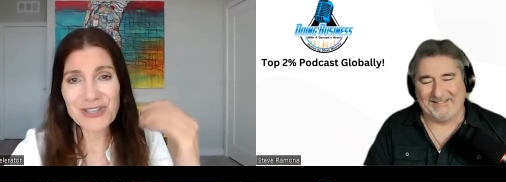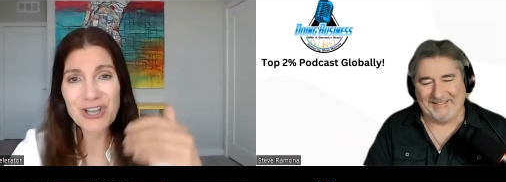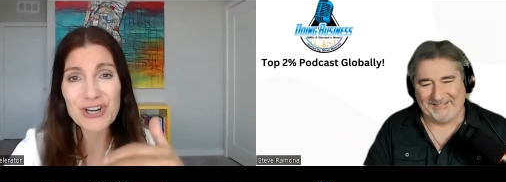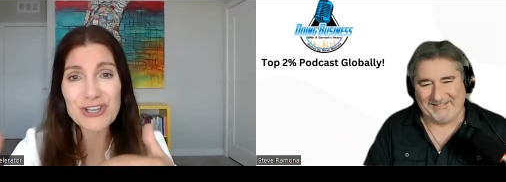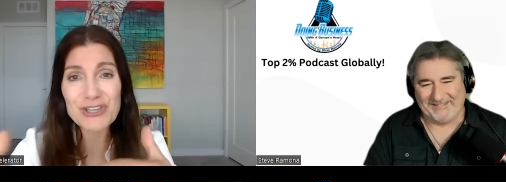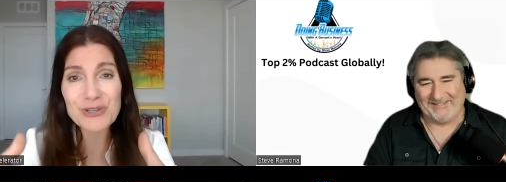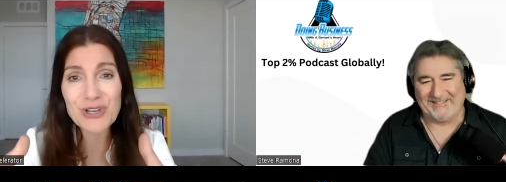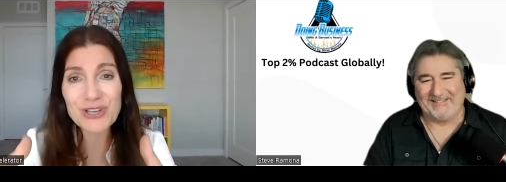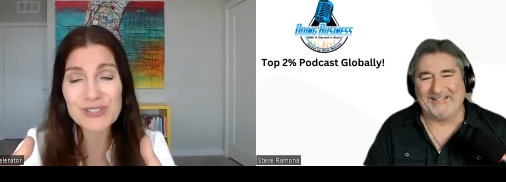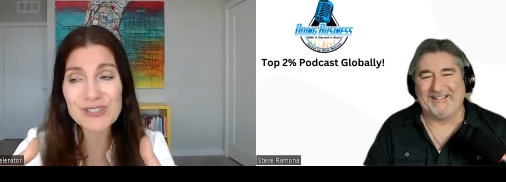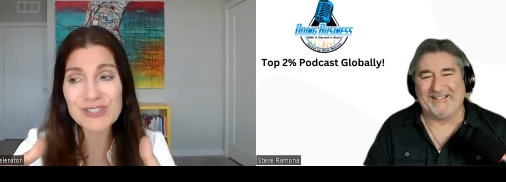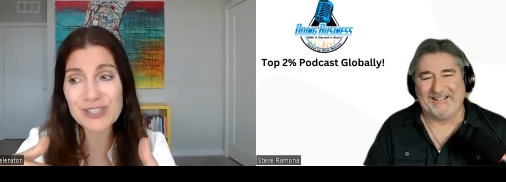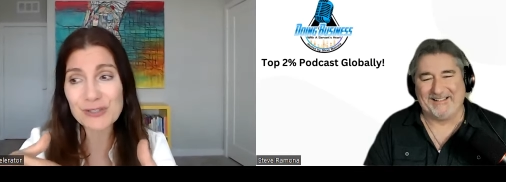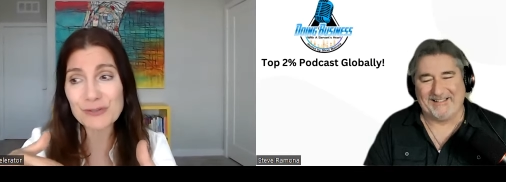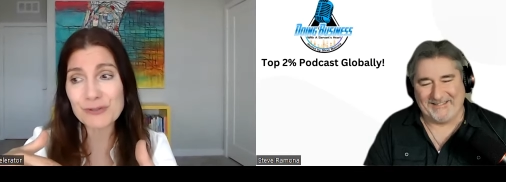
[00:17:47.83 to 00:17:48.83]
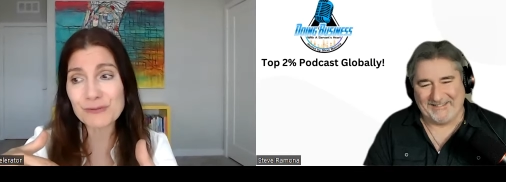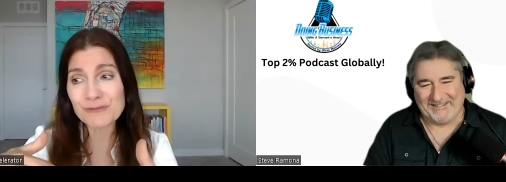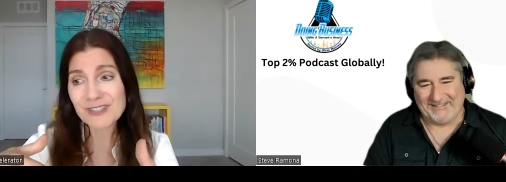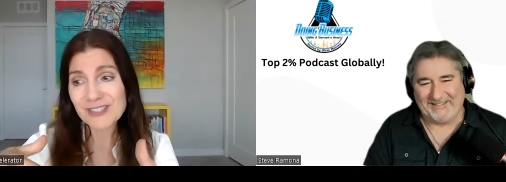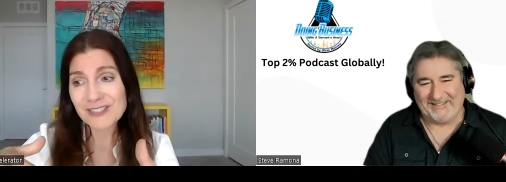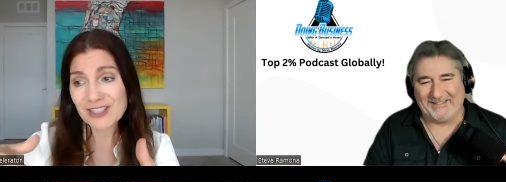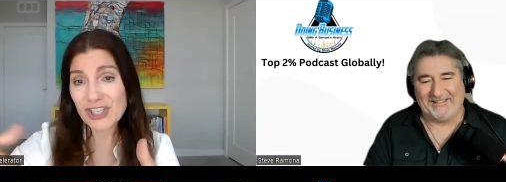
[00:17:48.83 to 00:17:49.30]
Speaker 1: you got it. You got to
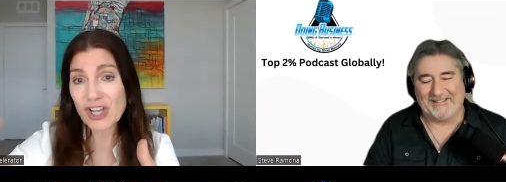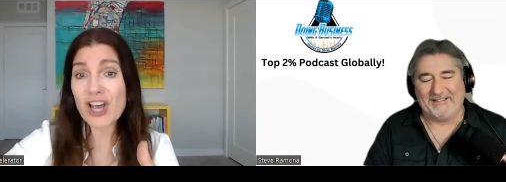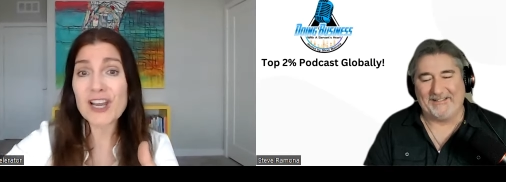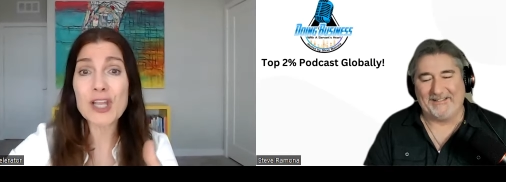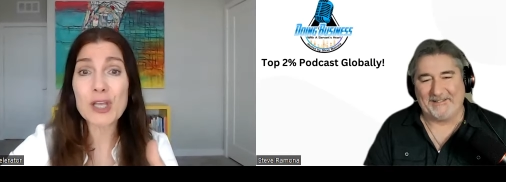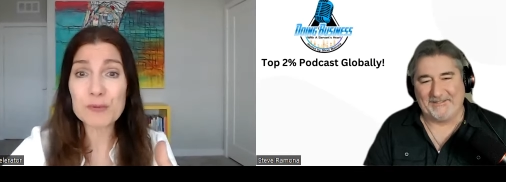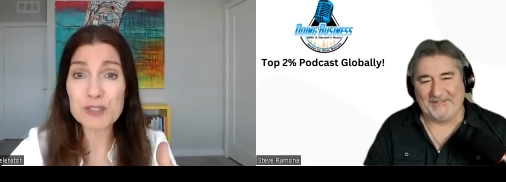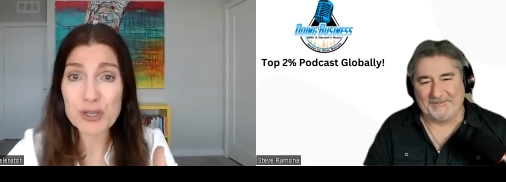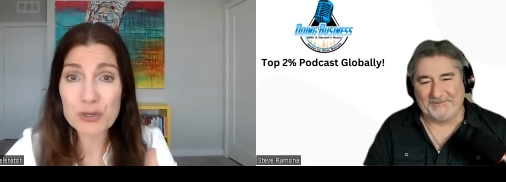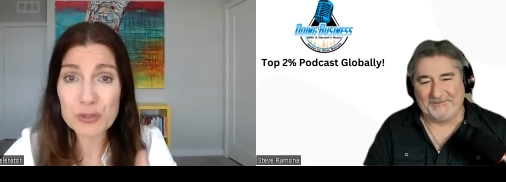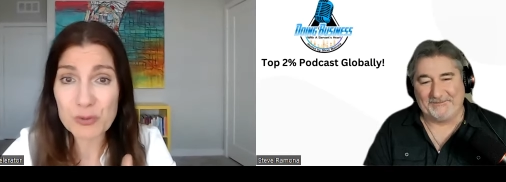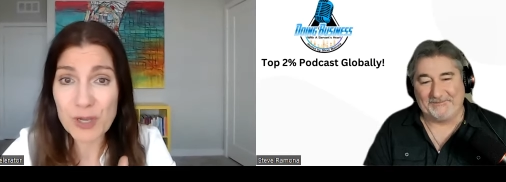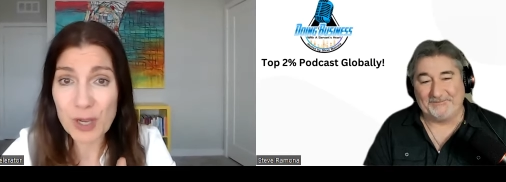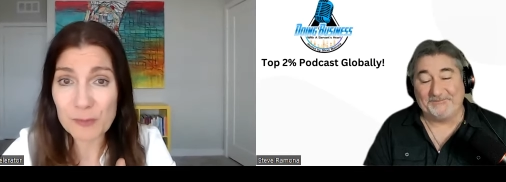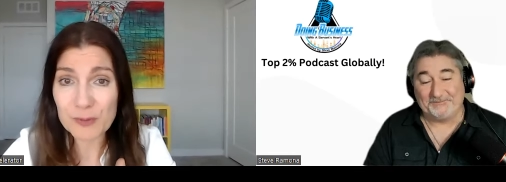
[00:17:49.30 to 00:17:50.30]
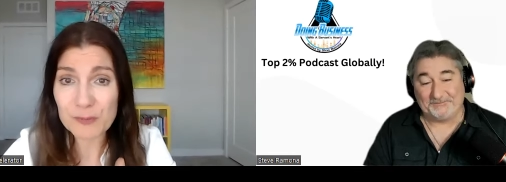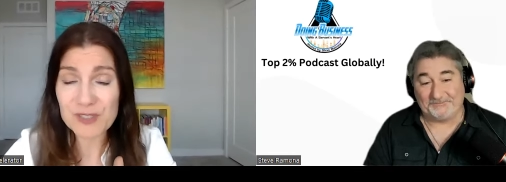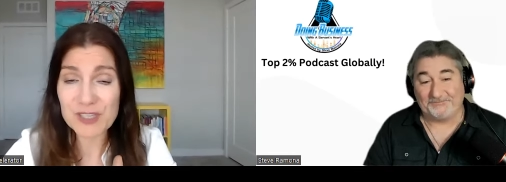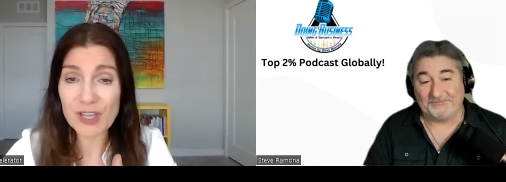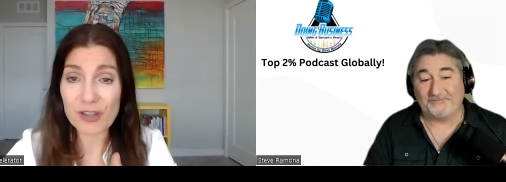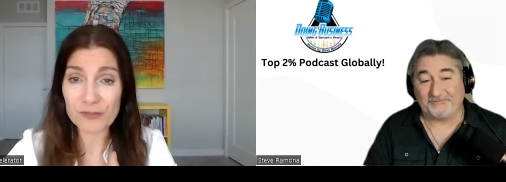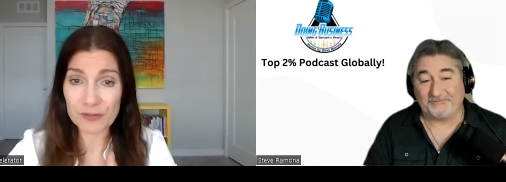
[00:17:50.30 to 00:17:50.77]
still. God helps those who help
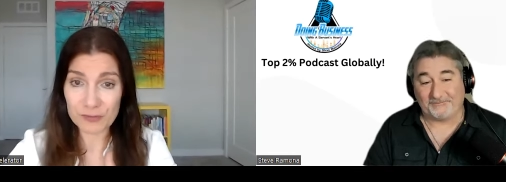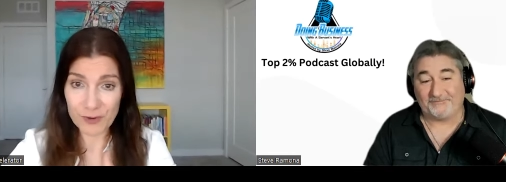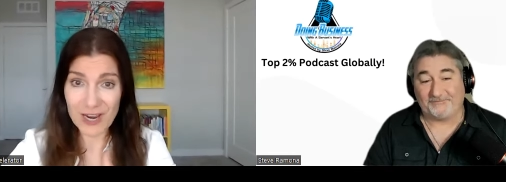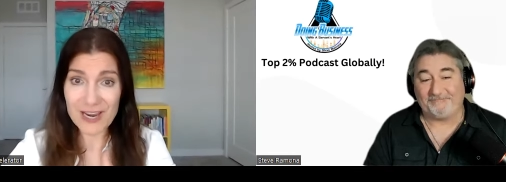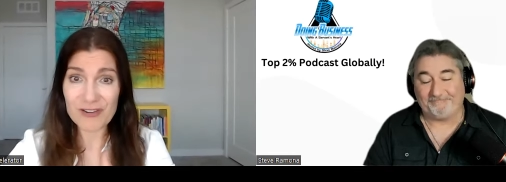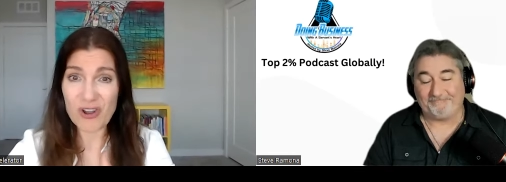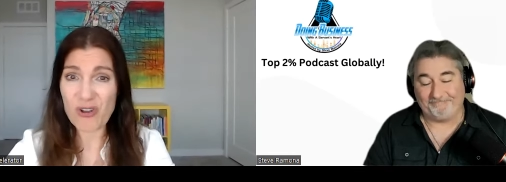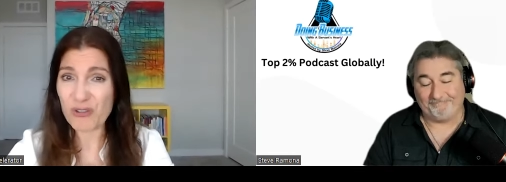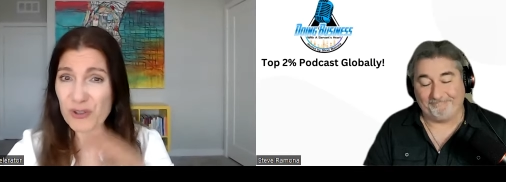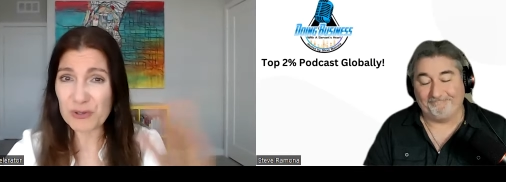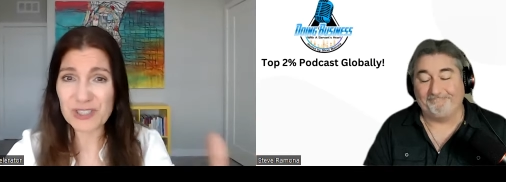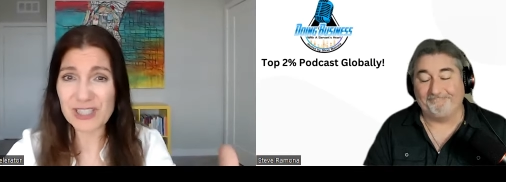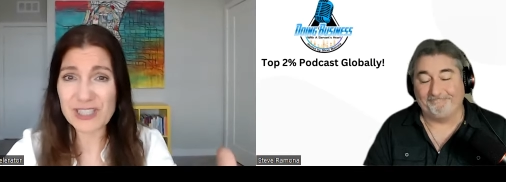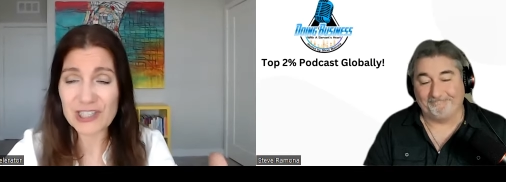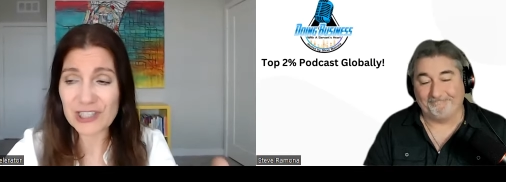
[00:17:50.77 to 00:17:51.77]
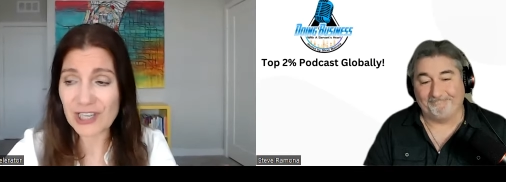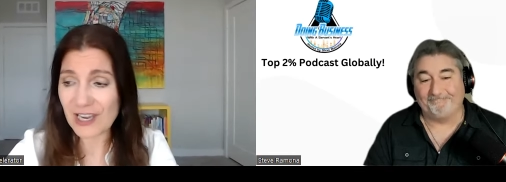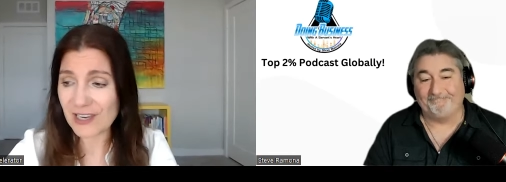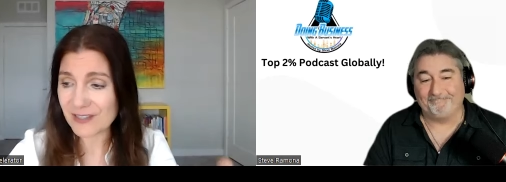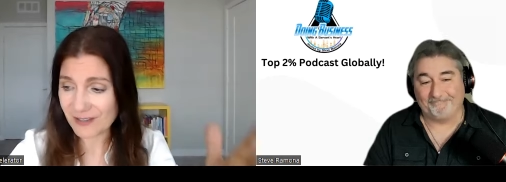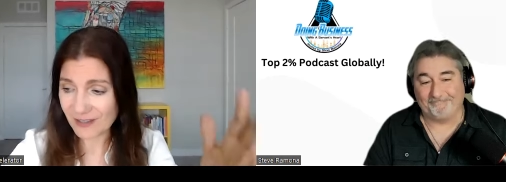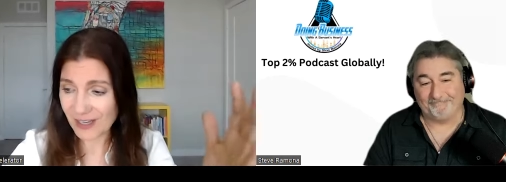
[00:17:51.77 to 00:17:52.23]
themselves, right? All those
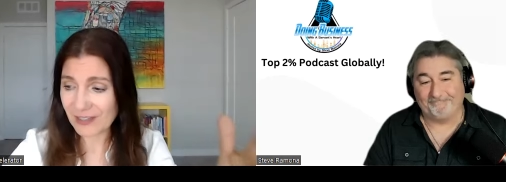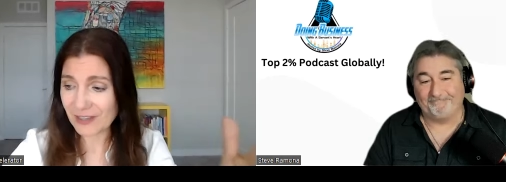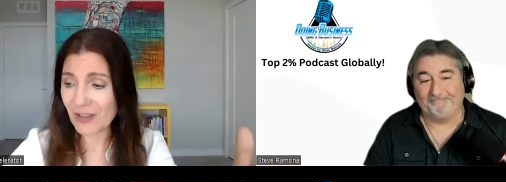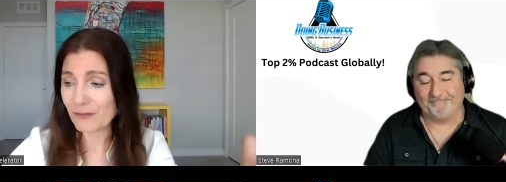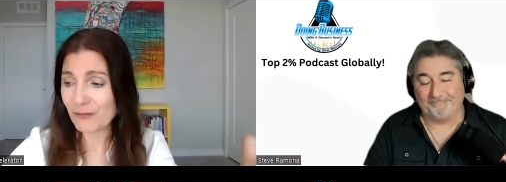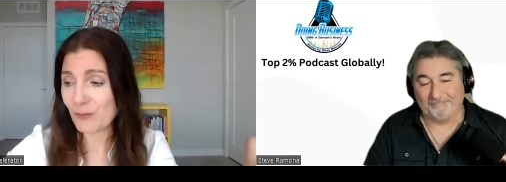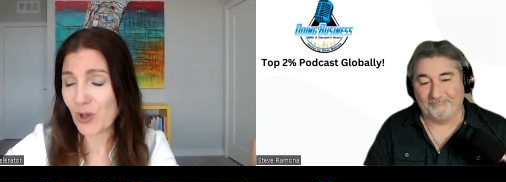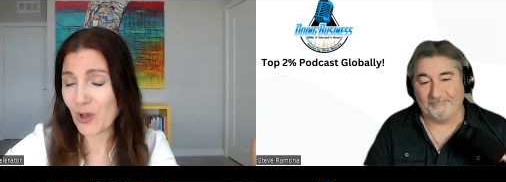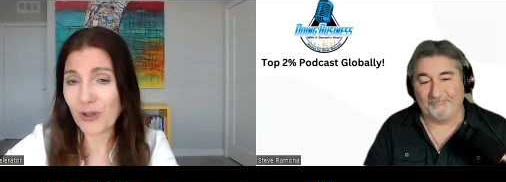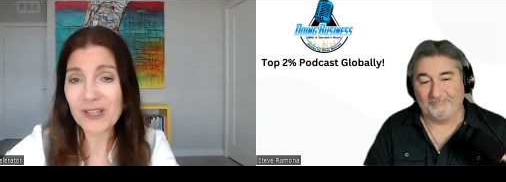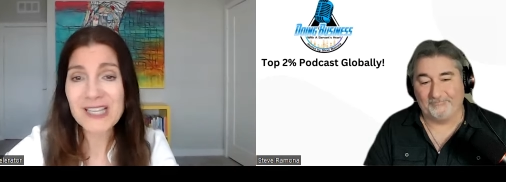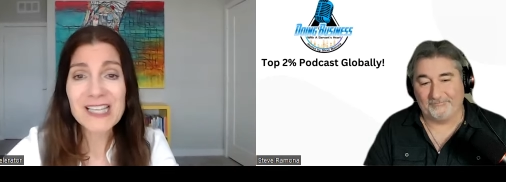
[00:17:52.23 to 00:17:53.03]
cliches. I love them all.